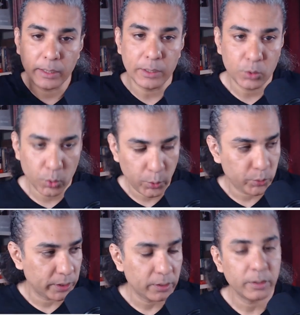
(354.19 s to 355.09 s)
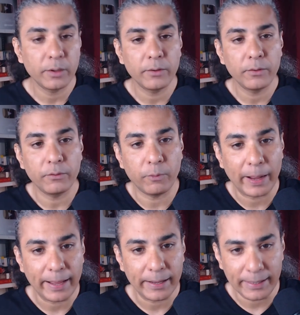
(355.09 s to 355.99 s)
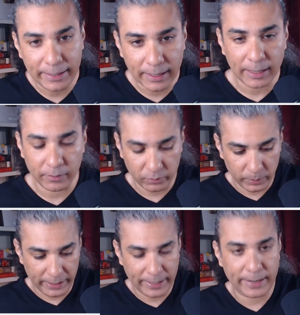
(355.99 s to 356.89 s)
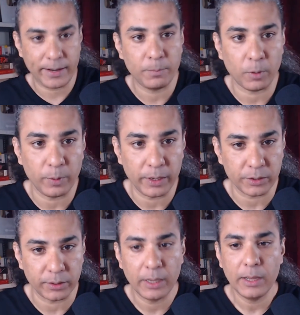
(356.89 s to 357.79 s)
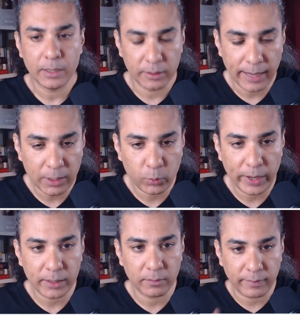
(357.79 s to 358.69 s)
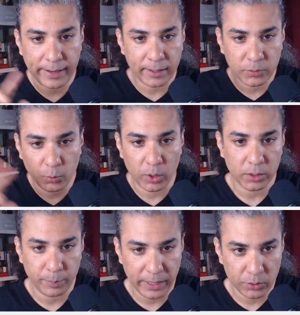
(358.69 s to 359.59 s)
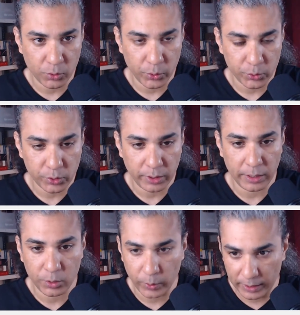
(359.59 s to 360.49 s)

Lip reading: introduce it via Iran, from the Iranian population. That way the virus won't be introduced into